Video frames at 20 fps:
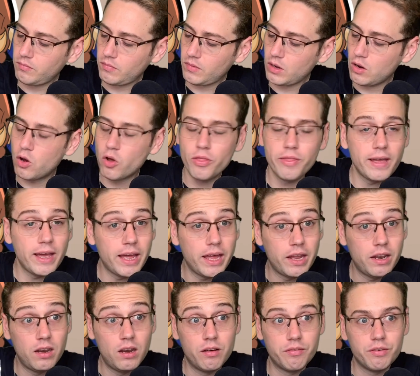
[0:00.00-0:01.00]
their
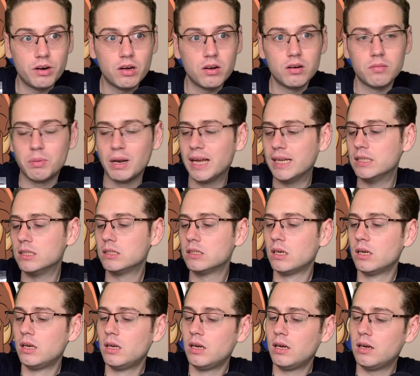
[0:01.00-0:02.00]
Nirvana blend,
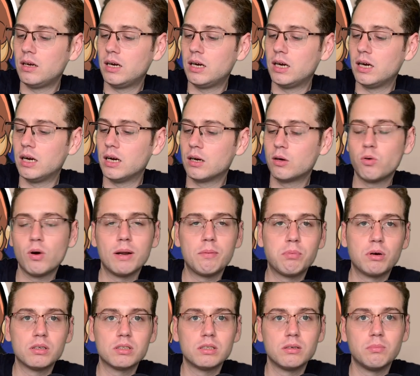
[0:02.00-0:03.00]
quite
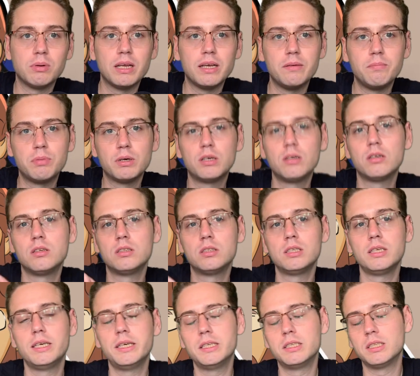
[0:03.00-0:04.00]
possibly because
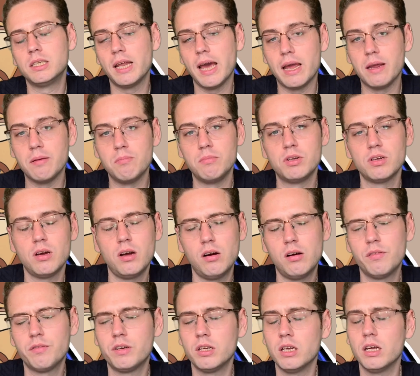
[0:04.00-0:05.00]
it's named
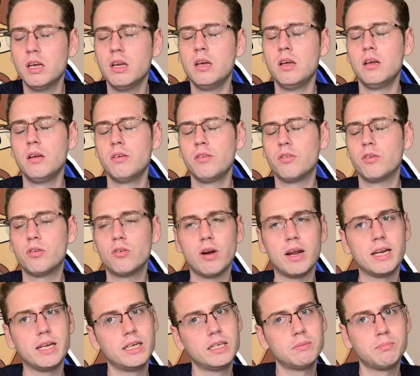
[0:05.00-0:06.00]
after the
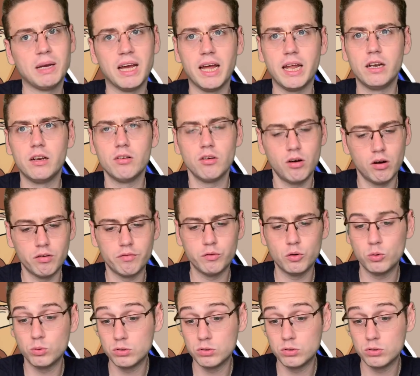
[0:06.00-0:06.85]
greatest band of all